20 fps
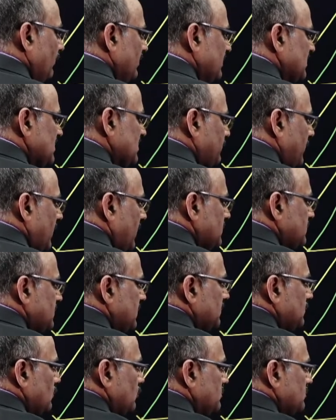which is
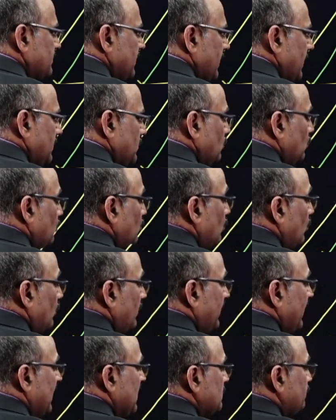passing through state
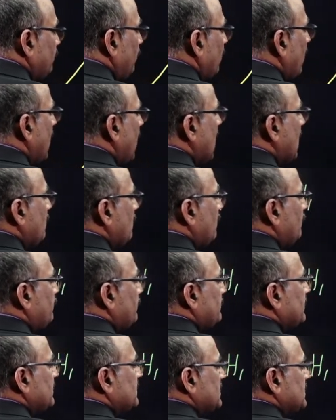2 is far away
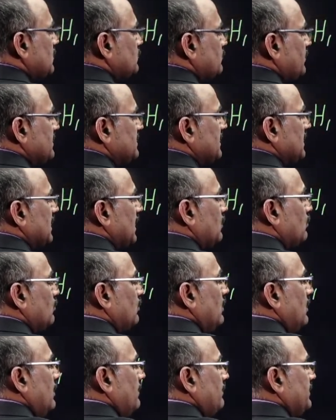from the saturation curve.